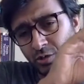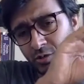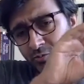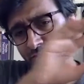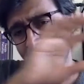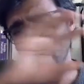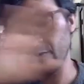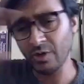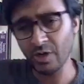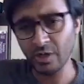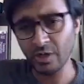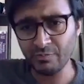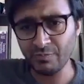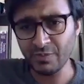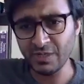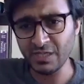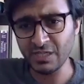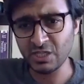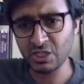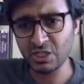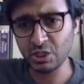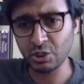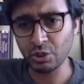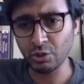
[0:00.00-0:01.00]
not be
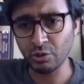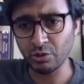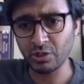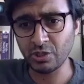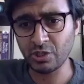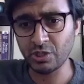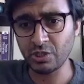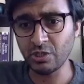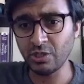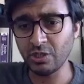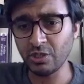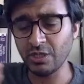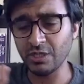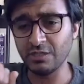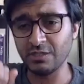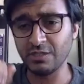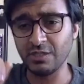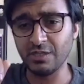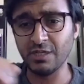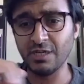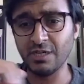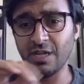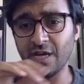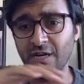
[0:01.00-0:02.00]
short
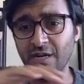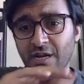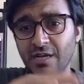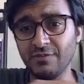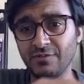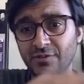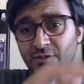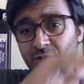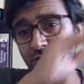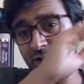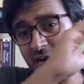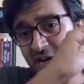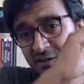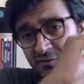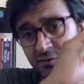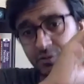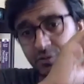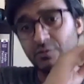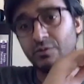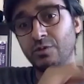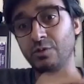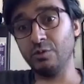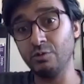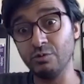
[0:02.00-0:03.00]
circuited, and you have to
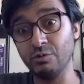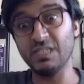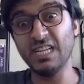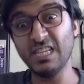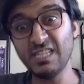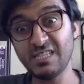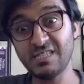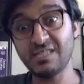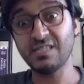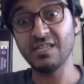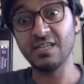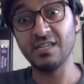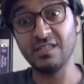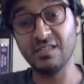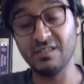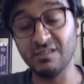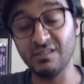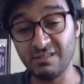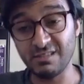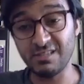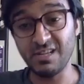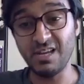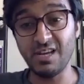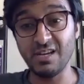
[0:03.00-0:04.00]
use nested
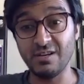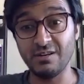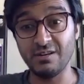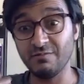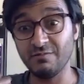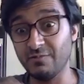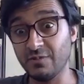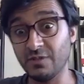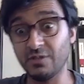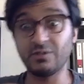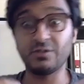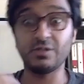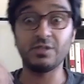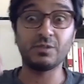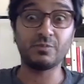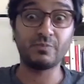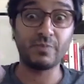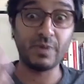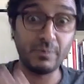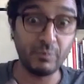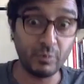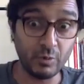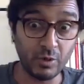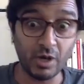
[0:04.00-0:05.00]
instead, versus
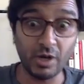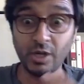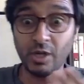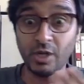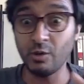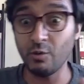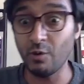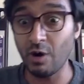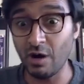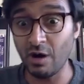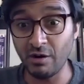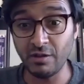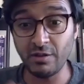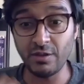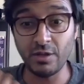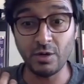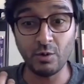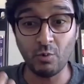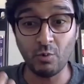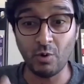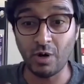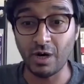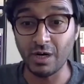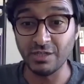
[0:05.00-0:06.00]
people argue
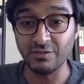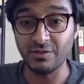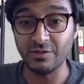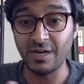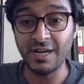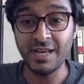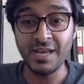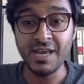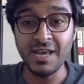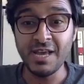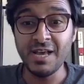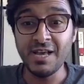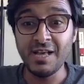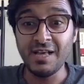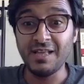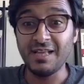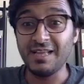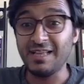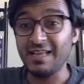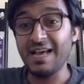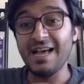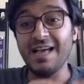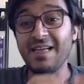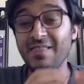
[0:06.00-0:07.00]
otherwise, right?
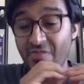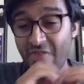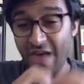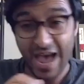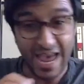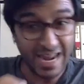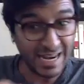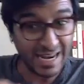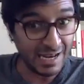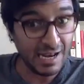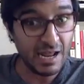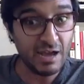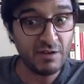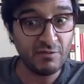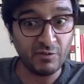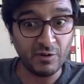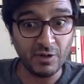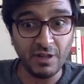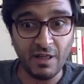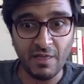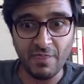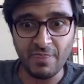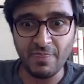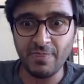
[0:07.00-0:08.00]
That level,
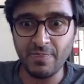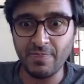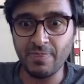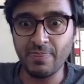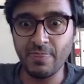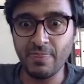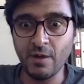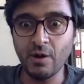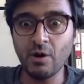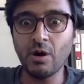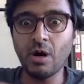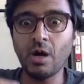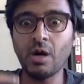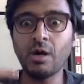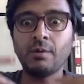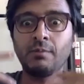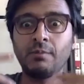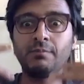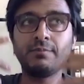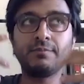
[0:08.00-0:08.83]
and there are,